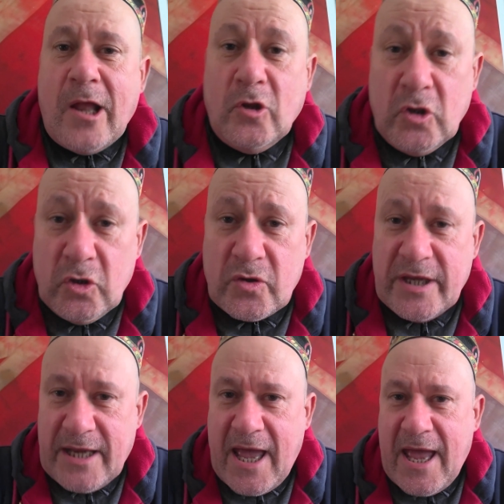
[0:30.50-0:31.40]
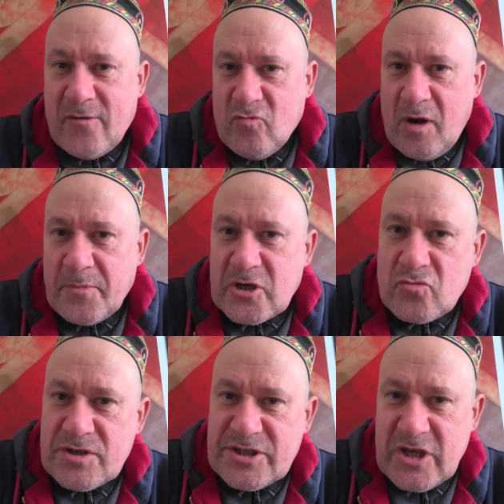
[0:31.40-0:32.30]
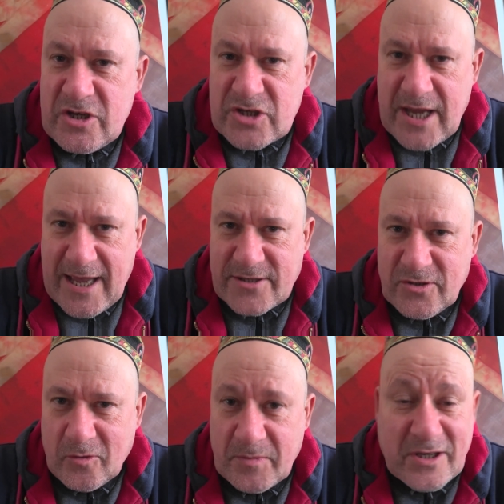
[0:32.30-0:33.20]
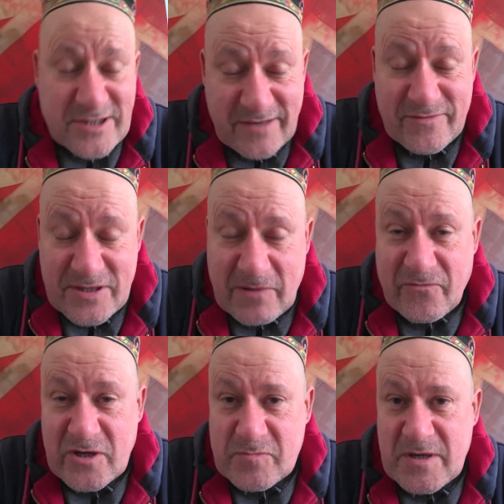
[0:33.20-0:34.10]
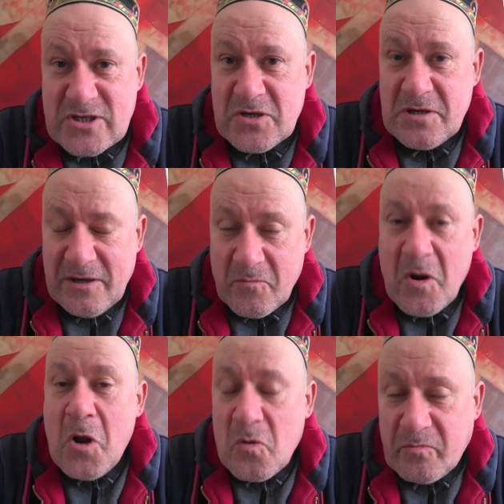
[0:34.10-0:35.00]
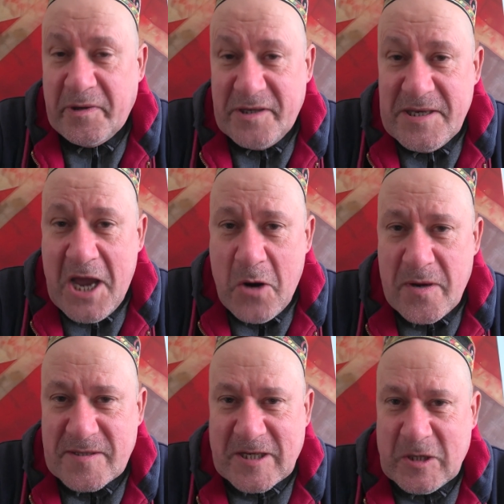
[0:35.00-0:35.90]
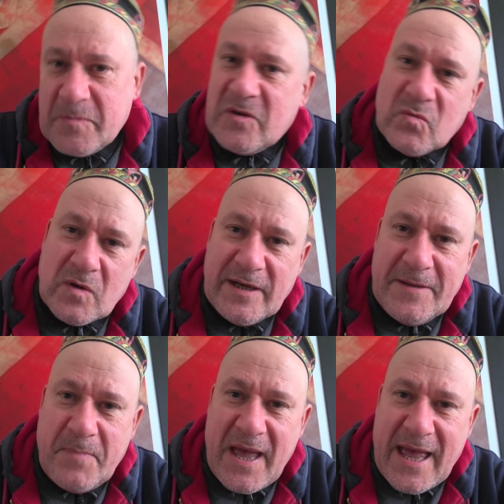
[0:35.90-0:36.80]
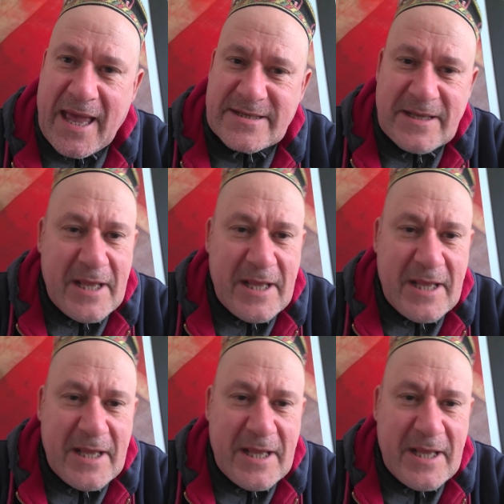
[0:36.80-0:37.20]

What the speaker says: looking at rubbish research hat on, because if it's the Free Speech Union, we know it's going to be really bad.